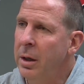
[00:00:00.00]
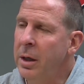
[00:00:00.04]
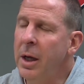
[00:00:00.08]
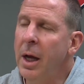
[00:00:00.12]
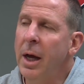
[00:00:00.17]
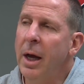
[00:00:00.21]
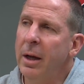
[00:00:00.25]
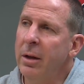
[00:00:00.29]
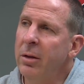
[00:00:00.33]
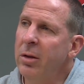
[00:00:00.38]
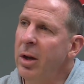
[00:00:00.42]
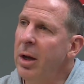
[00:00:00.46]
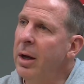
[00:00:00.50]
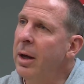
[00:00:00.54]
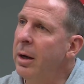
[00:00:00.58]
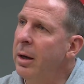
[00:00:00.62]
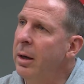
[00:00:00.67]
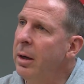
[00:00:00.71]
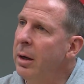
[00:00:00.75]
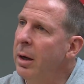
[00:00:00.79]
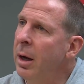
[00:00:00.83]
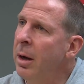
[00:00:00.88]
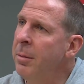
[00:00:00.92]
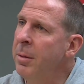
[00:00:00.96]
Yeah, it
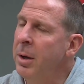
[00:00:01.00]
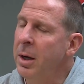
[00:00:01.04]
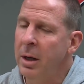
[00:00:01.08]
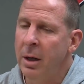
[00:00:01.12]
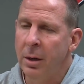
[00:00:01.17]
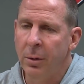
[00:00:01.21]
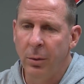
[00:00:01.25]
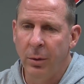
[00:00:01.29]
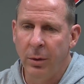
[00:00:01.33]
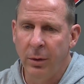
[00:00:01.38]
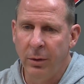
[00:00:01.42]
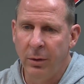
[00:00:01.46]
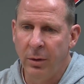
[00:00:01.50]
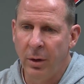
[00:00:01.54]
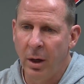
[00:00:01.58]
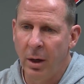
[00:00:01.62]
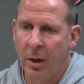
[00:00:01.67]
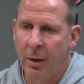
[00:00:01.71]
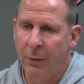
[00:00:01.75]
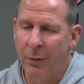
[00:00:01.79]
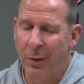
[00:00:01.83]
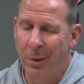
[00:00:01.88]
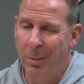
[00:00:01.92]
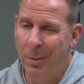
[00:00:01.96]
did. I mean, it was
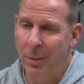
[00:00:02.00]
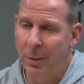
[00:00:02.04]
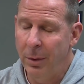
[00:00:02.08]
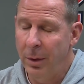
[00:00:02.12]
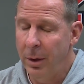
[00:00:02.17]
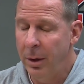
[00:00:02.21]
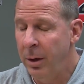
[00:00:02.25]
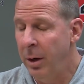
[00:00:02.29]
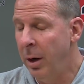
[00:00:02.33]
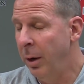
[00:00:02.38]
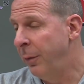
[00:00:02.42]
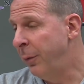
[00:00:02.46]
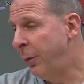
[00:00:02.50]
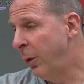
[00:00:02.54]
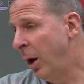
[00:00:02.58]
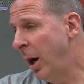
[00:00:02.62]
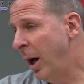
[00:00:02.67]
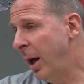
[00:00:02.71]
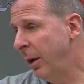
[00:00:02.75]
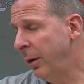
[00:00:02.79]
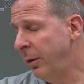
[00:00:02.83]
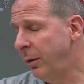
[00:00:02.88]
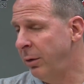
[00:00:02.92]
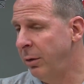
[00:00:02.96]
from, you know, for
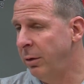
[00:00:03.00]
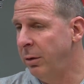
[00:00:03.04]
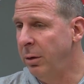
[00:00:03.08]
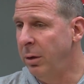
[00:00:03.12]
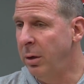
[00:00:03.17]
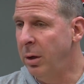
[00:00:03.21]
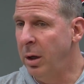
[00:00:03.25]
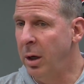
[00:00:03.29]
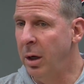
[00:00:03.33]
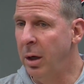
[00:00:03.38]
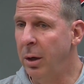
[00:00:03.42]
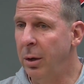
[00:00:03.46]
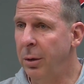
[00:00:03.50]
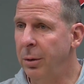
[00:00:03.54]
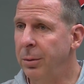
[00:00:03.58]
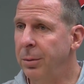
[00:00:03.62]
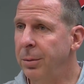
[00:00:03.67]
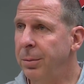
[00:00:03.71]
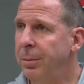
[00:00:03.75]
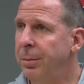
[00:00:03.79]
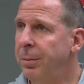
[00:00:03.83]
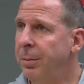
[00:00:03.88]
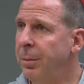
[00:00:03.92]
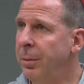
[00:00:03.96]
us, you know,
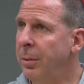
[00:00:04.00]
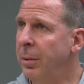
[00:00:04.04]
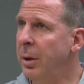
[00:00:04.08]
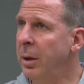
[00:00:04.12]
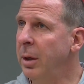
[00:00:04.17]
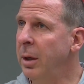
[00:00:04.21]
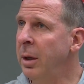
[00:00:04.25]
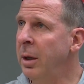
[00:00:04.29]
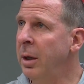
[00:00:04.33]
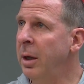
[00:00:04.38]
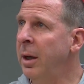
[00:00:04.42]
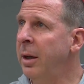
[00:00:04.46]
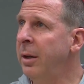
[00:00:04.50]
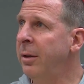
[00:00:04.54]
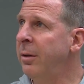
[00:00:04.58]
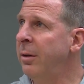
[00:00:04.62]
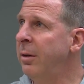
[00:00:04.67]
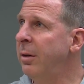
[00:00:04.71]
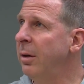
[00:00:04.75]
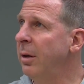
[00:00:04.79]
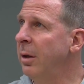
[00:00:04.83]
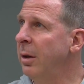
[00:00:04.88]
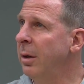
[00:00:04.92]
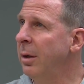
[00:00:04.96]

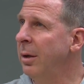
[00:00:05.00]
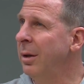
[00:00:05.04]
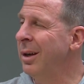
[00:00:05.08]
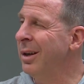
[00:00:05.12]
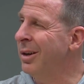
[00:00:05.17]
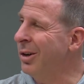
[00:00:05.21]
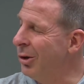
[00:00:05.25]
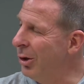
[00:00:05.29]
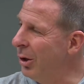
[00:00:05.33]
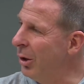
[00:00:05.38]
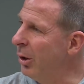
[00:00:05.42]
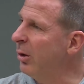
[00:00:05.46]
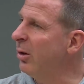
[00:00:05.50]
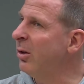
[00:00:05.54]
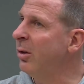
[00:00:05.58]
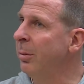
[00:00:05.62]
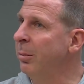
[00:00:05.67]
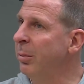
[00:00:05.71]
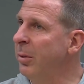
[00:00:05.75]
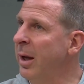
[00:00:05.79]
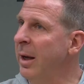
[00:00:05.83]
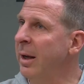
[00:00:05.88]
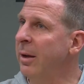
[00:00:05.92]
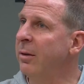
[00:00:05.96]
it clears
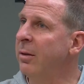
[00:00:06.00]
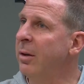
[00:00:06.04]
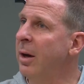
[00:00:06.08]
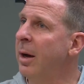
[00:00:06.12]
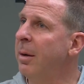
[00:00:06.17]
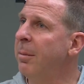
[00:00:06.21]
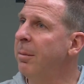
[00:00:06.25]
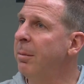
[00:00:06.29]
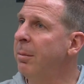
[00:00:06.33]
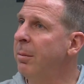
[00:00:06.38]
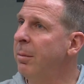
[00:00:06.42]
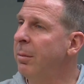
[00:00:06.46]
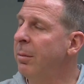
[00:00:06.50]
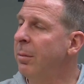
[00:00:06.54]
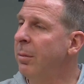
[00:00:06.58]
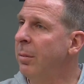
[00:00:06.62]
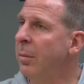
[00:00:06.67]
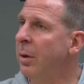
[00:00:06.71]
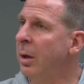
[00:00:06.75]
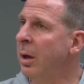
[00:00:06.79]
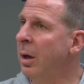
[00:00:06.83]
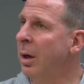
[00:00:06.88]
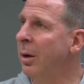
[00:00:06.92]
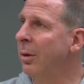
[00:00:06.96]
some things up.
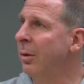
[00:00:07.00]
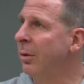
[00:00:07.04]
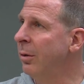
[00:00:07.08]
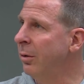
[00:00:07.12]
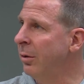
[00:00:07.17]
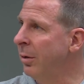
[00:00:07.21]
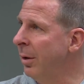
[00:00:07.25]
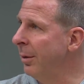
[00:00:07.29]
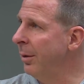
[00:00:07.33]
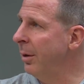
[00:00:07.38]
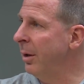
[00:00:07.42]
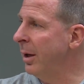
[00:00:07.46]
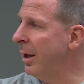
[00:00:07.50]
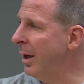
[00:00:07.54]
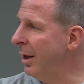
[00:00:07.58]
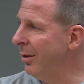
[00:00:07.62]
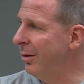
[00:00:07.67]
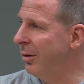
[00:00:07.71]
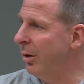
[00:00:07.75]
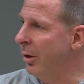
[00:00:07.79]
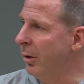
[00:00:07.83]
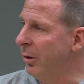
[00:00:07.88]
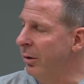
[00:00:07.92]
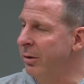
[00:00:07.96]
You know, some of the
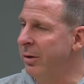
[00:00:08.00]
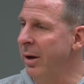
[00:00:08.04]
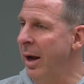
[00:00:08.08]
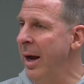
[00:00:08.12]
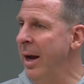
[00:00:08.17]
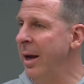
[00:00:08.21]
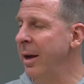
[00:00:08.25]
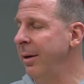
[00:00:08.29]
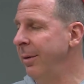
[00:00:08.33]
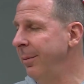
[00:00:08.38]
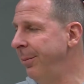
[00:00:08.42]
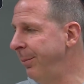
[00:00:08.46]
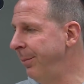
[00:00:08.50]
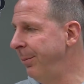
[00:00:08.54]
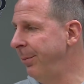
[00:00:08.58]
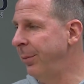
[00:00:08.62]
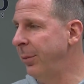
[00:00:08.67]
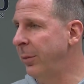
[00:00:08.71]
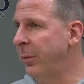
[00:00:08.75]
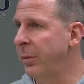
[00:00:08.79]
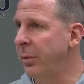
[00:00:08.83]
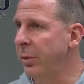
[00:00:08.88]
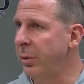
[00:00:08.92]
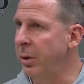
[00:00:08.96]
kids that are signed,
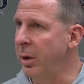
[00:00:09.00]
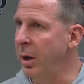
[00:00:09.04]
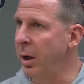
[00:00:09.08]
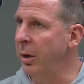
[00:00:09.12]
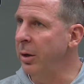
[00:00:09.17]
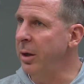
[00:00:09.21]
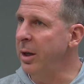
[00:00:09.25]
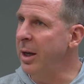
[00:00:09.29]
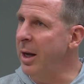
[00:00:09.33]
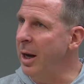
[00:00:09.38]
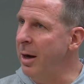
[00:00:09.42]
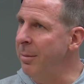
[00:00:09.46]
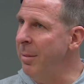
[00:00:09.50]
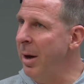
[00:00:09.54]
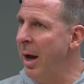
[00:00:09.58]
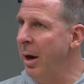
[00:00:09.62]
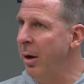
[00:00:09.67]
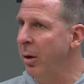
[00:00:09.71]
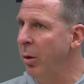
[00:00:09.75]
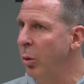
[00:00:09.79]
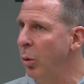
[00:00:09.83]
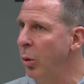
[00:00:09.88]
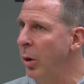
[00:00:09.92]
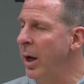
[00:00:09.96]
you know, you get them out
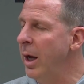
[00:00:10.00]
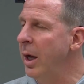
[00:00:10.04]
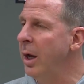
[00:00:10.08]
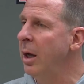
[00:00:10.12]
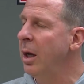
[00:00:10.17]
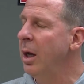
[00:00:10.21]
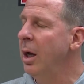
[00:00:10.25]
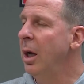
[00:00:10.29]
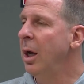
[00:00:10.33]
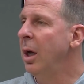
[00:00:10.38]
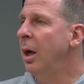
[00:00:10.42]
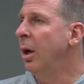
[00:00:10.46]
of the way.